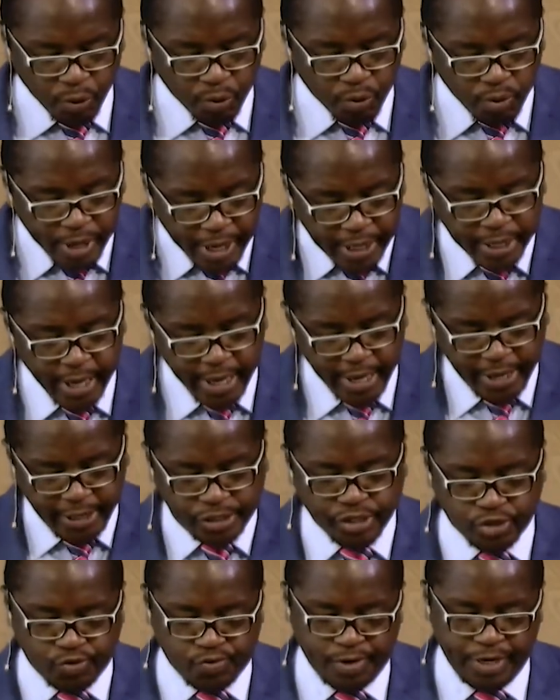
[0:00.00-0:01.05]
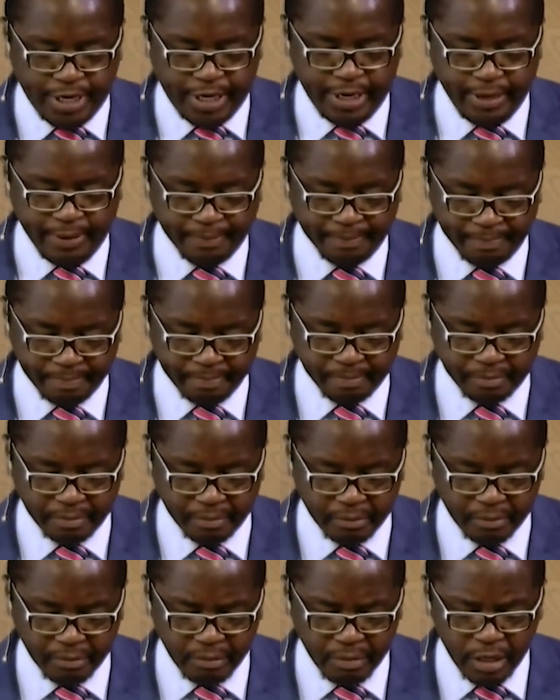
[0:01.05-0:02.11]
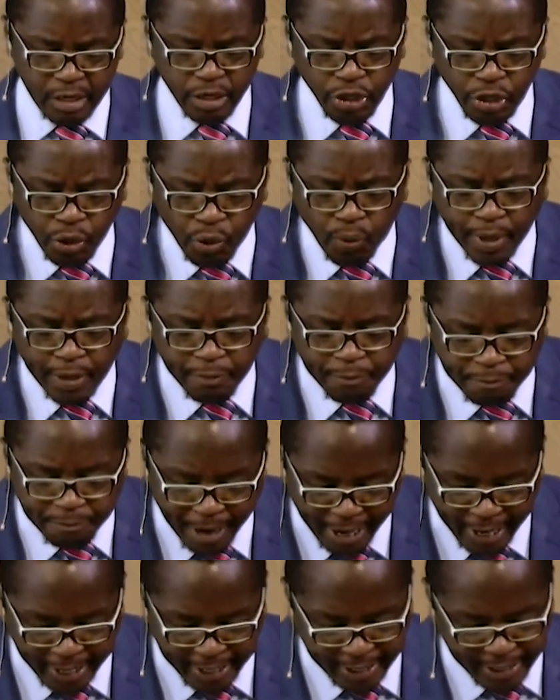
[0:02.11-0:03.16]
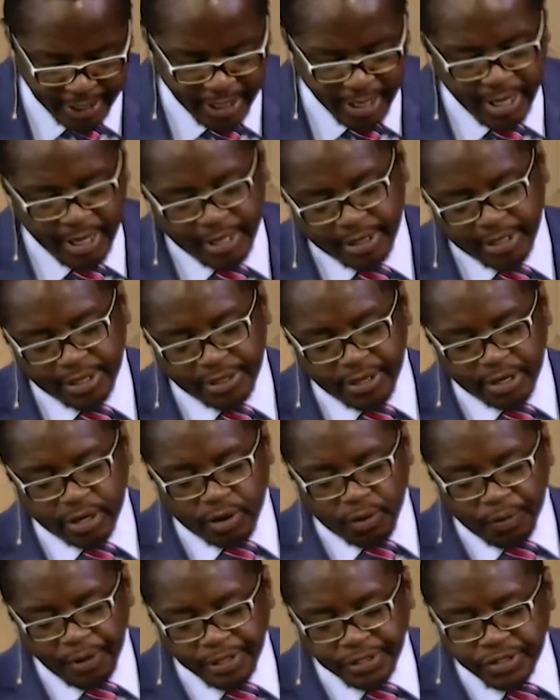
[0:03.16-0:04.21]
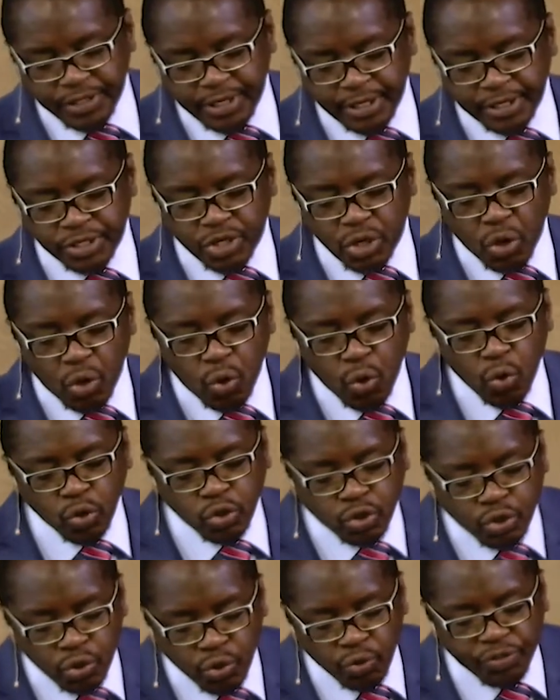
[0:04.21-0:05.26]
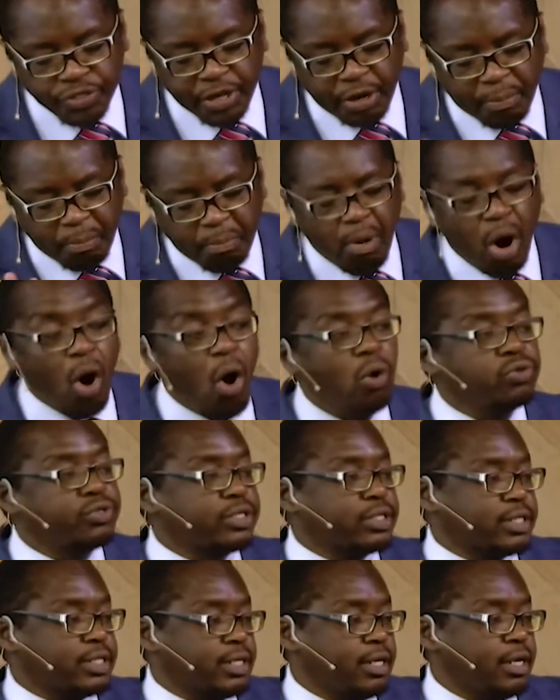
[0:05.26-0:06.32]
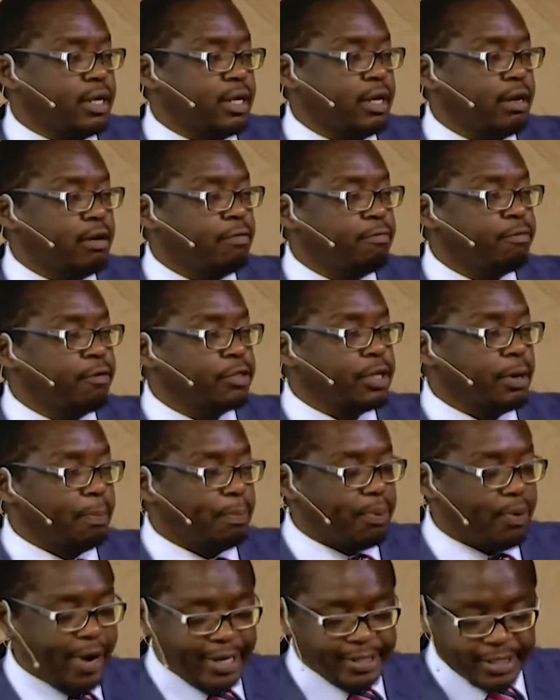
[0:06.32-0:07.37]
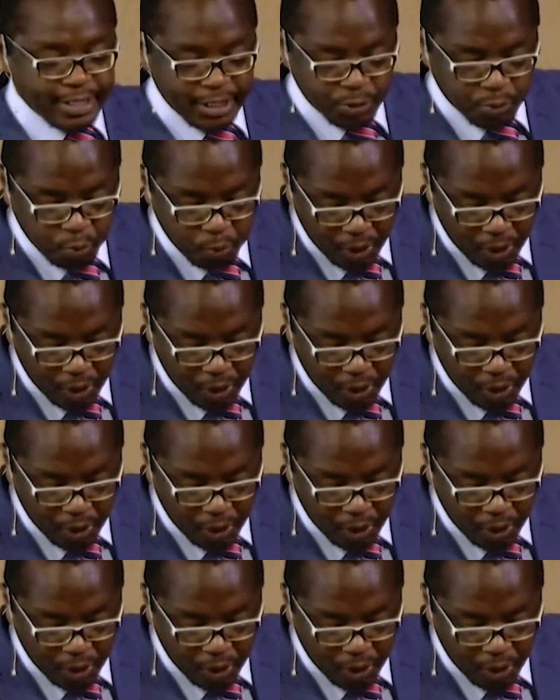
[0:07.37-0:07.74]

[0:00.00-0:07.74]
read history, you will find that the Christians who do the most for the present